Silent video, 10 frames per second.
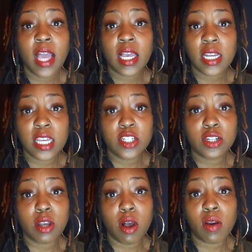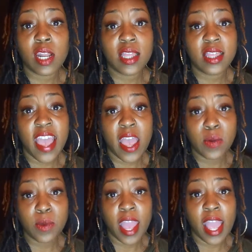cleanse your colon
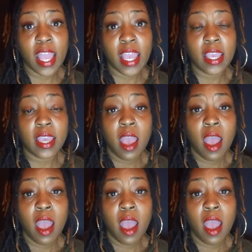that way.